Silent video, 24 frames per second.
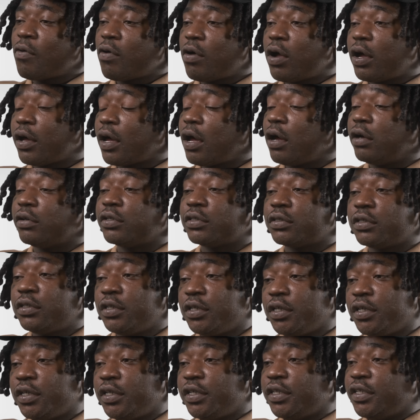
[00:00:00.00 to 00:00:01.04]
Park. Oh,
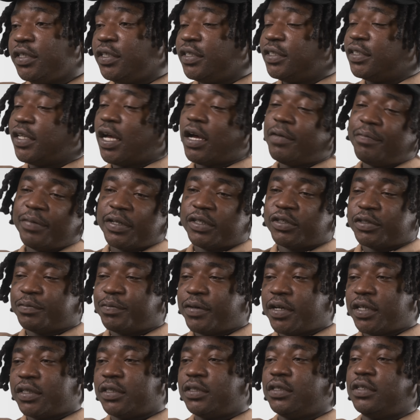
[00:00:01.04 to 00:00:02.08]
that bitch was
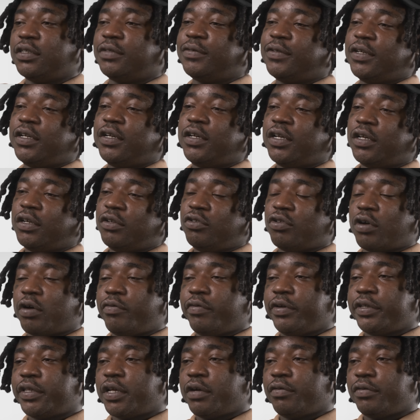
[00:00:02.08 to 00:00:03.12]
busting. You know, I
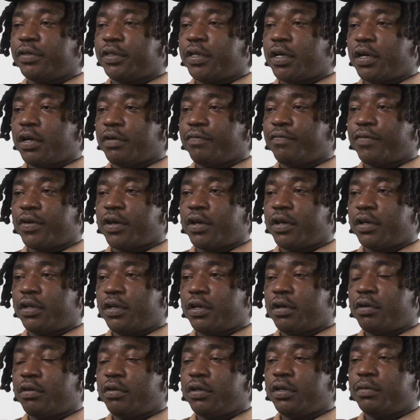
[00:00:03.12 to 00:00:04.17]
went there with Duck Von
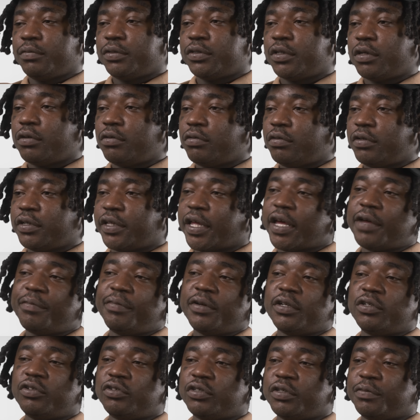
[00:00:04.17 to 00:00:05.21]
and all them, so that
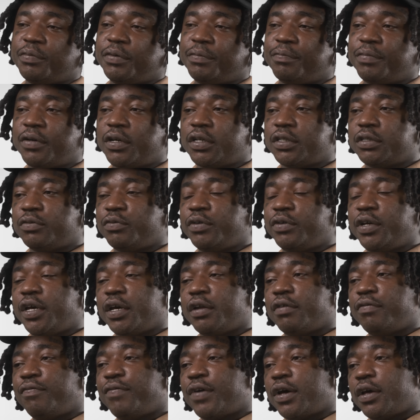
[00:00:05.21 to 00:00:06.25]
bitch used to be busting. We
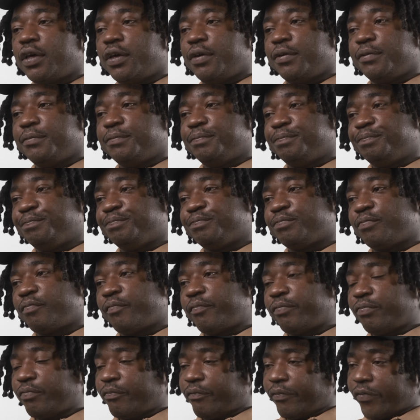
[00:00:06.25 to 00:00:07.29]
had a fight.
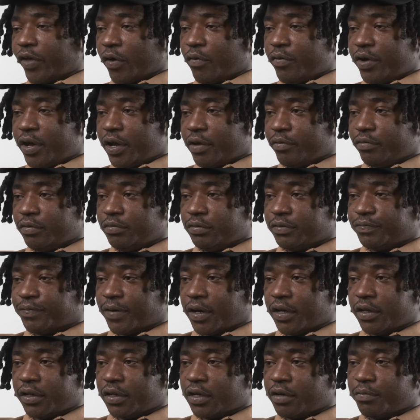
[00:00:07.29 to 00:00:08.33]
We had, we was
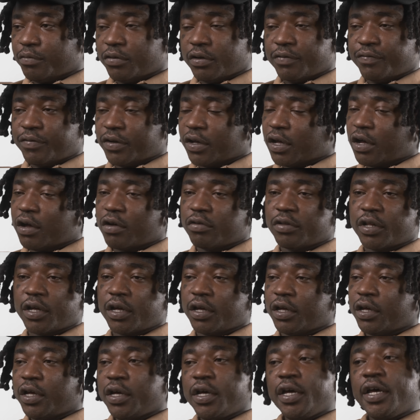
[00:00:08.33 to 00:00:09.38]
fighting that motherfucker all
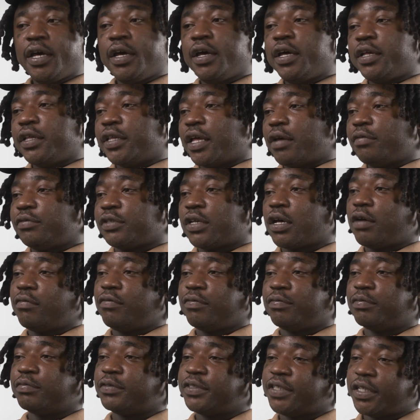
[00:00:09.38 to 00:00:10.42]
day. They was coming
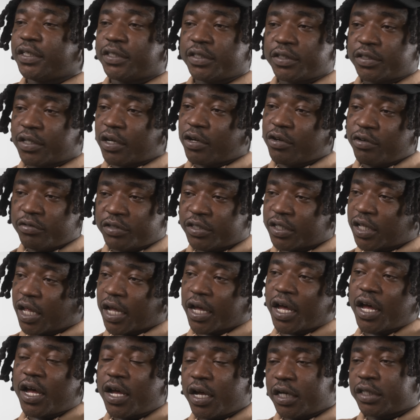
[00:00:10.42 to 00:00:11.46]
from 63rd to
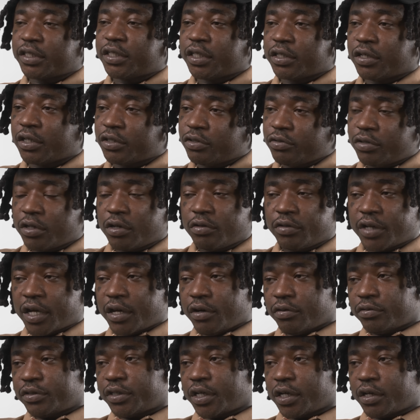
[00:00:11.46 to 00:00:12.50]
like our shit, cause you know they
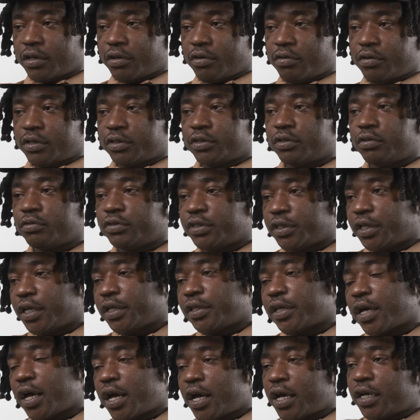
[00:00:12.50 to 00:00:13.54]
on St. Lawrence, so to
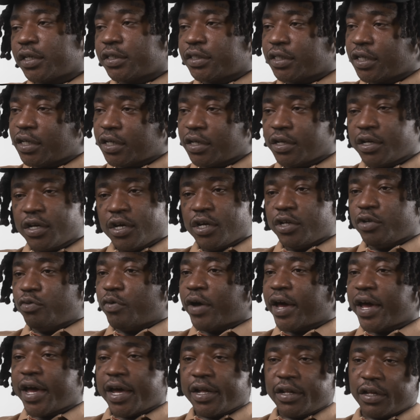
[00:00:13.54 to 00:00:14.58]
get to our shit, you
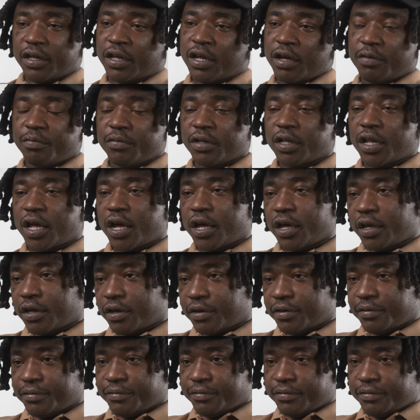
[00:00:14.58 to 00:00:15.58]
had to come to like